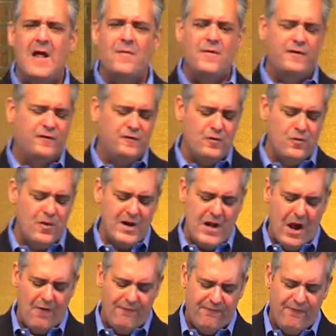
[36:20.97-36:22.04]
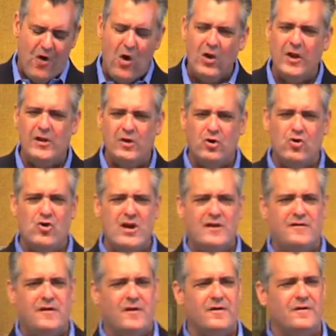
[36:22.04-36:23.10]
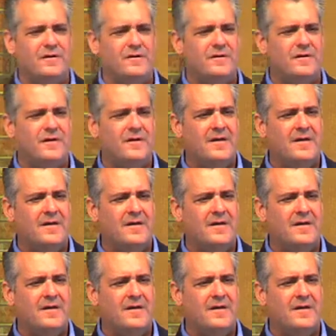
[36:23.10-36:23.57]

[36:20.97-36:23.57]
the story of fallen creatures.